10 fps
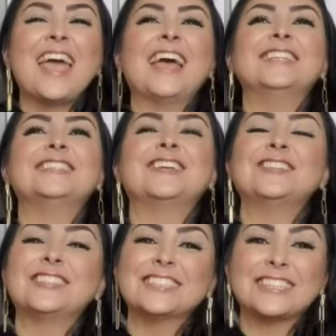And so
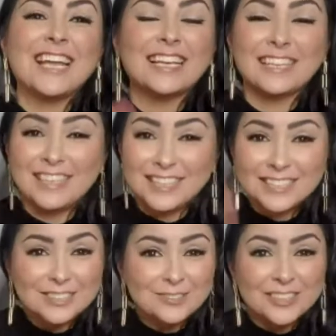just
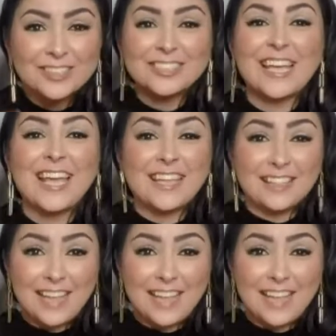listen to what they're saying.